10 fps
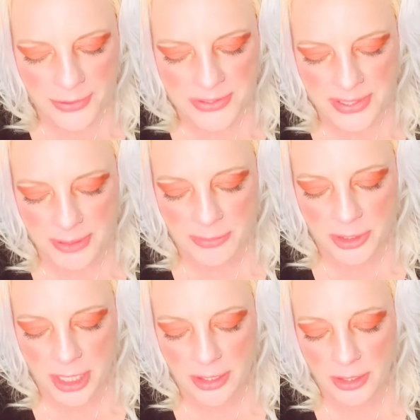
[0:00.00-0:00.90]
symbol
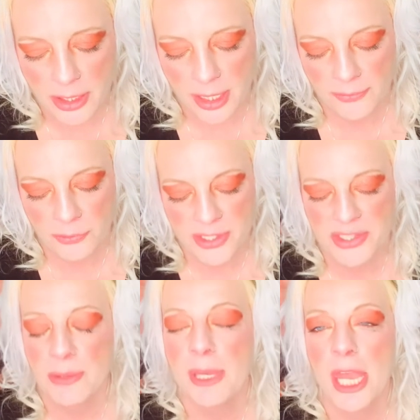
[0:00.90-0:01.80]
of
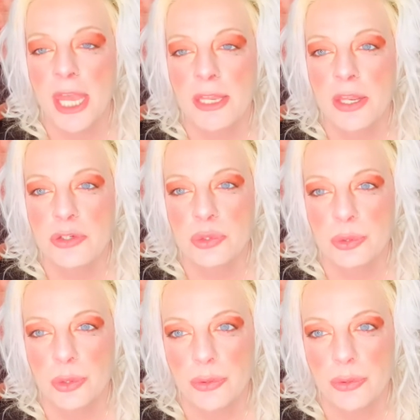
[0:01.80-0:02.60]
wisdom and truth.